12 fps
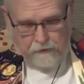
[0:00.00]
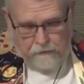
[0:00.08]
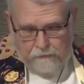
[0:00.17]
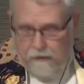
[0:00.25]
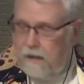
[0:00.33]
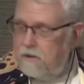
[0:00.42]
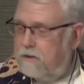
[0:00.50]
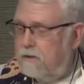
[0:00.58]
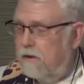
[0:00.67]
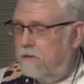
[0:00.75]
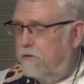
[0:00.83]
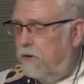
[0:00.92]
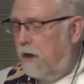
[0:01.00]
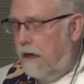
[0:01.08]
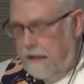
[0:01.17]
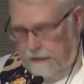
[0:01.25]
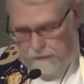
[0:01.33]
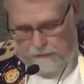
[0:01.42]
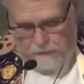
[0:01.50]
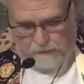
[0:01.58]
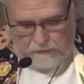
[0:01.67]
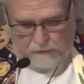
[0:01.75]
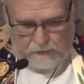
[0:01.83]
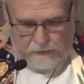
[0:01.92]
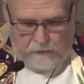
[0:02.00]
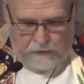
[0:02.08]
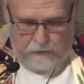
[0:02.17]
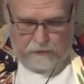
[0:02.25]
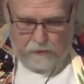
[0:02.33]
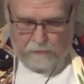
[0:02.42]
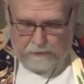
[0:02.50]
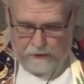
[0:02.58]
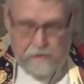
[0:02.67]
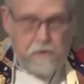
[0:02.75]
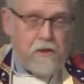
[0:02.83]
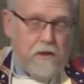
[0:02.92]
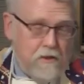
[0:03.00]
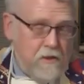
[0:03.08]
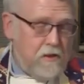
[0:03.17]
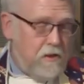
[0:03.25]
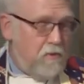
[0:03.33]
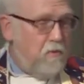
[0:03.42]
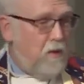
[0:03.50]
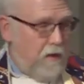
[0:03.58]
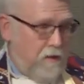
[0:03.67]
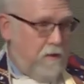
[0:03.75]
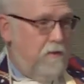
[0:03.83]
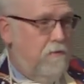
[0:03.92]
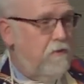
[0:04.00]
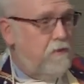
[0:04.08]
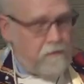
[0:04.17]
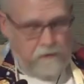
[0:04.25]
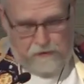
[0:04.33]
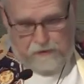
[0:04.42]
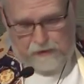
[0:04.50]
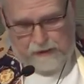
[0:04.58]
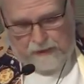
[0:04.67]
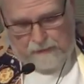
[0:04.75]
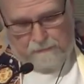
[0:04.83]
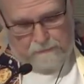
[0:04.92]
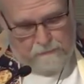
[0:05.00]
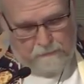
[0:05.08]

the face of John, who meets Jesus in the water for the first time.